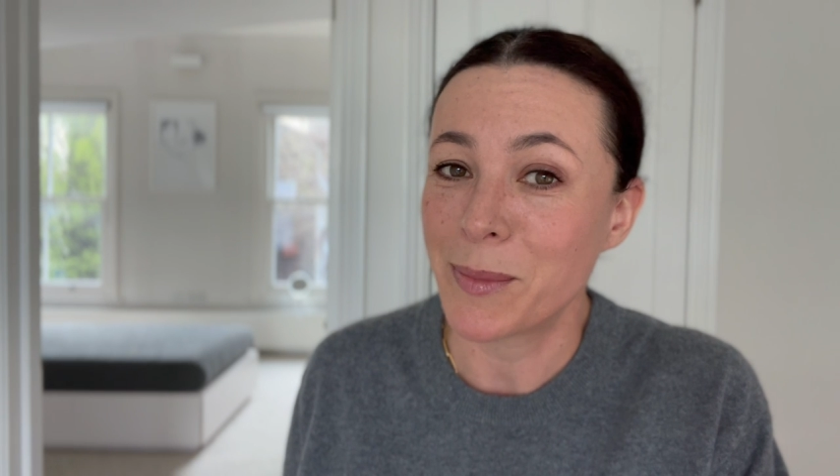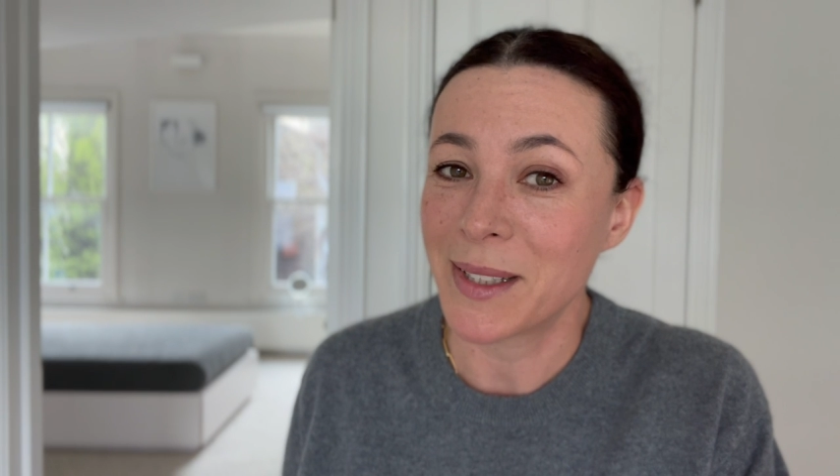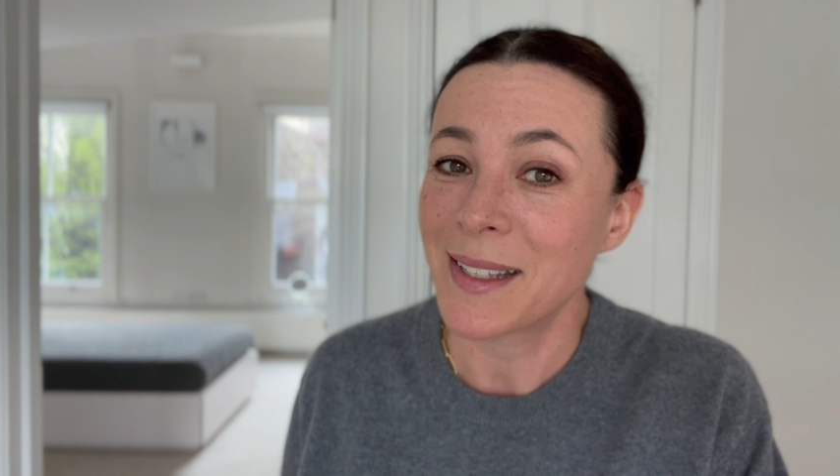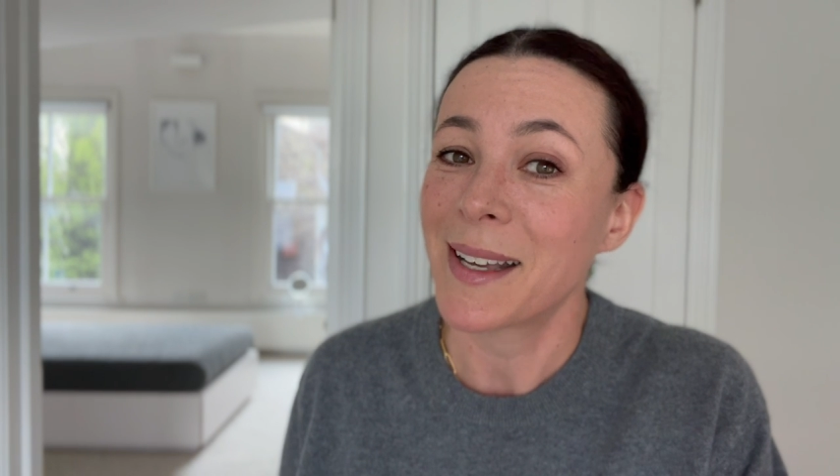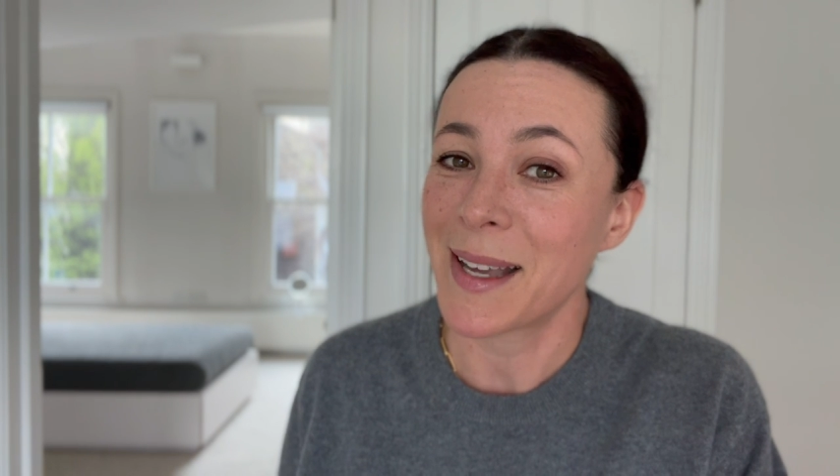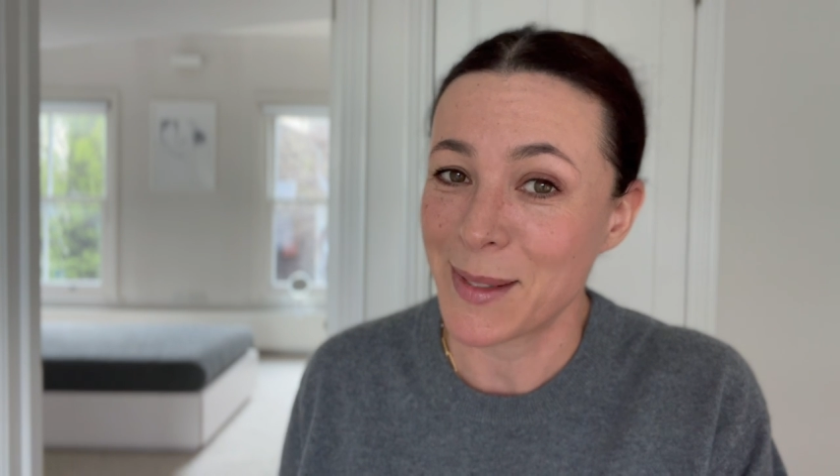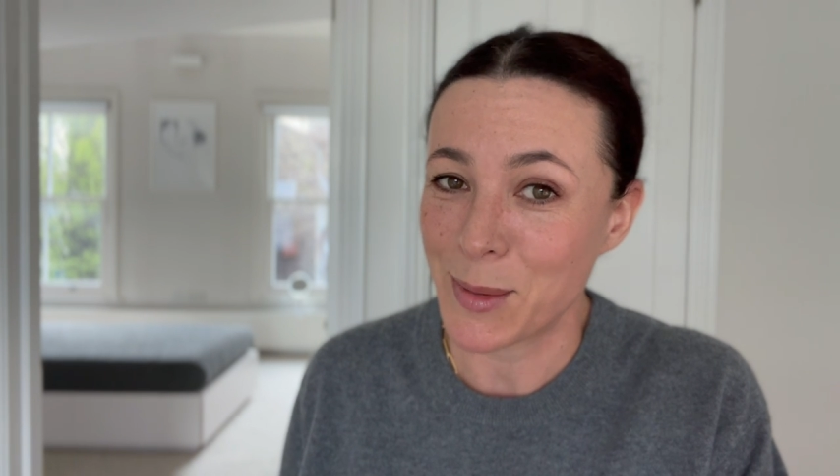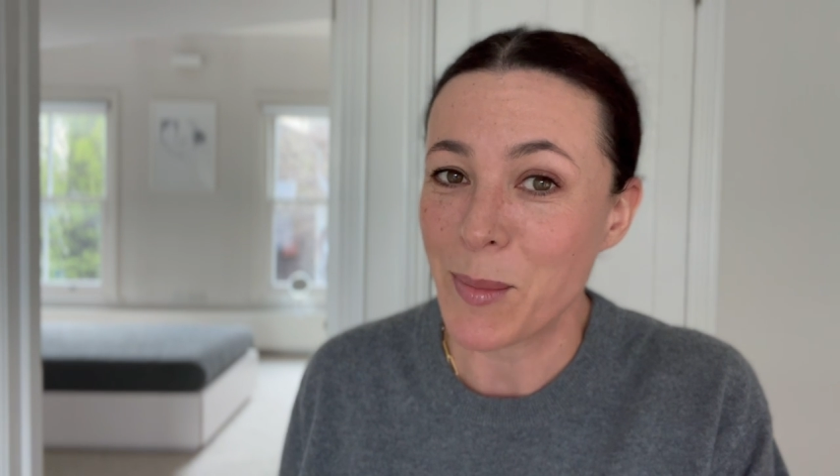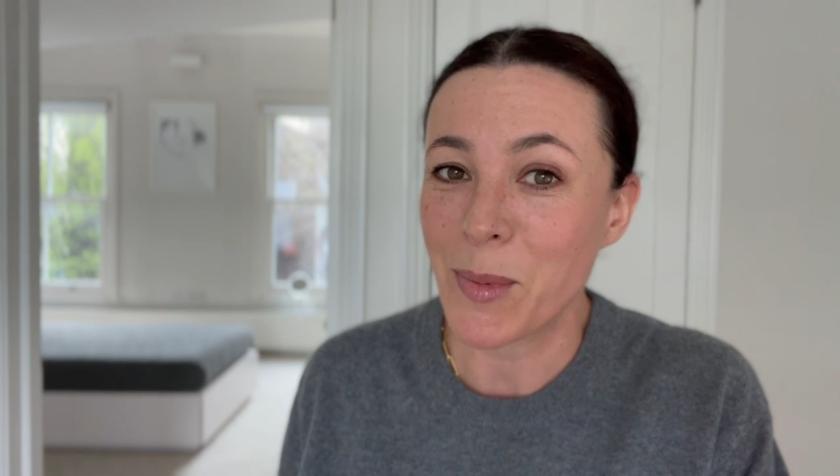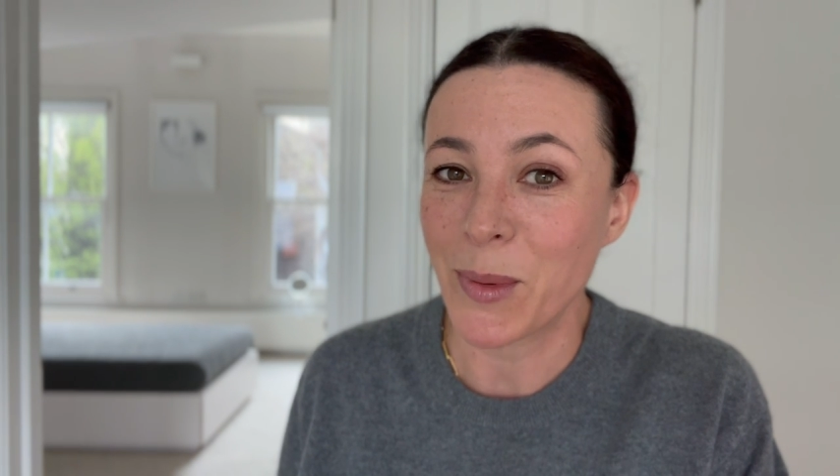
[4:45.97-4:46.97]
bit at
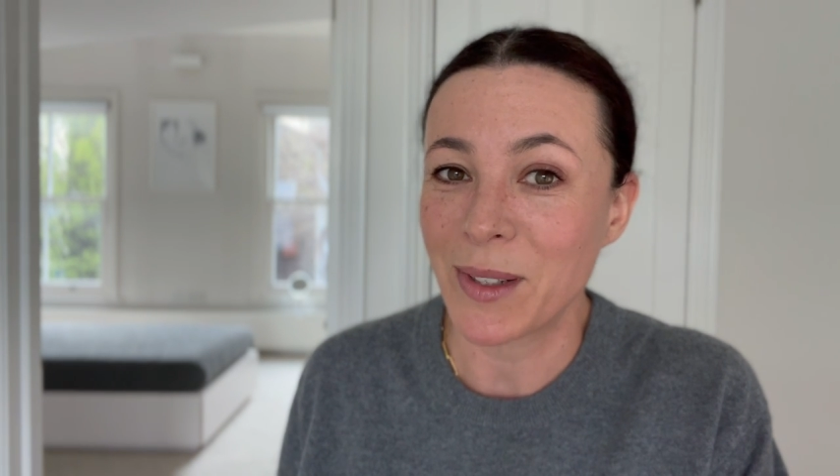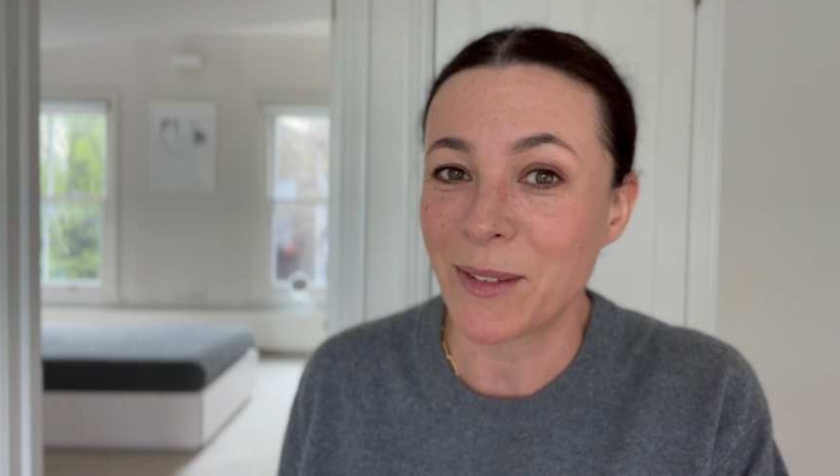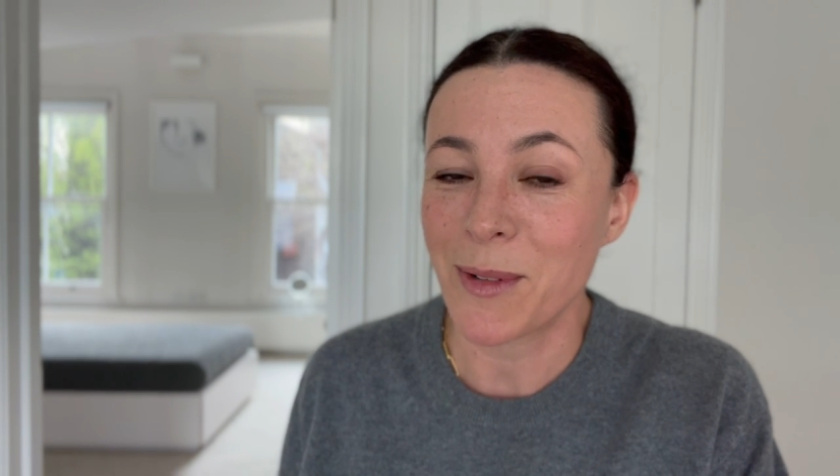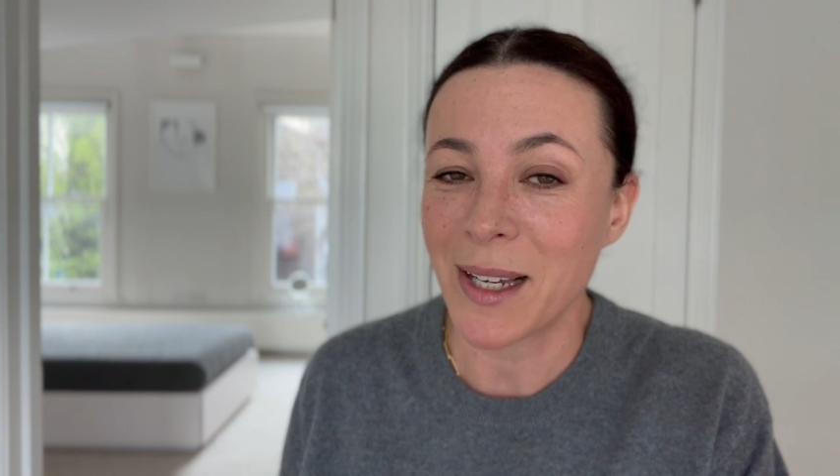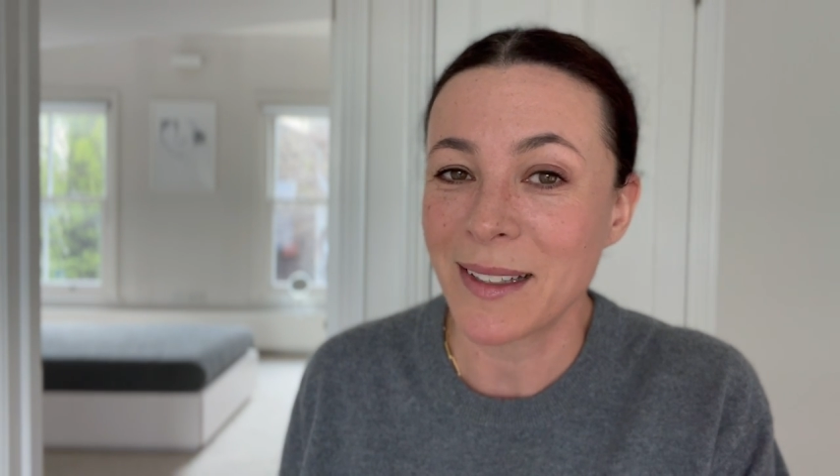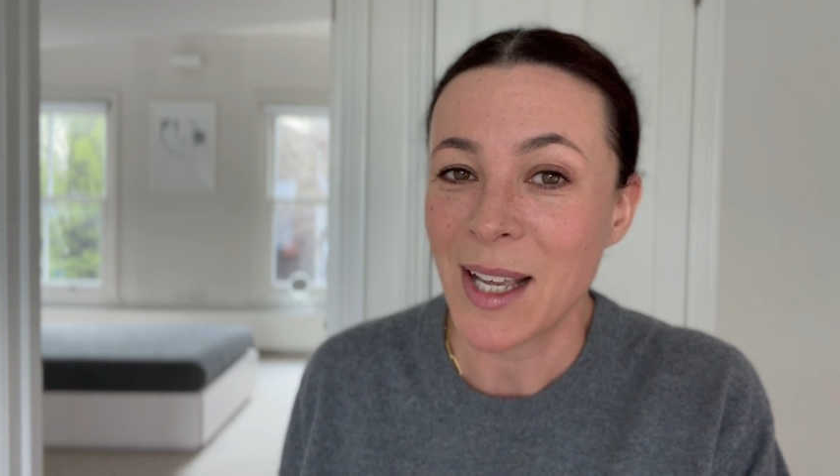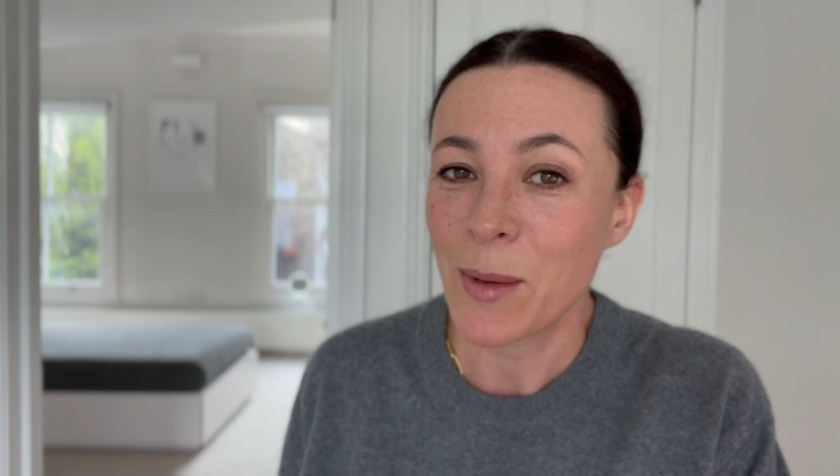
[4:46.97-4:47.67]
some point, right?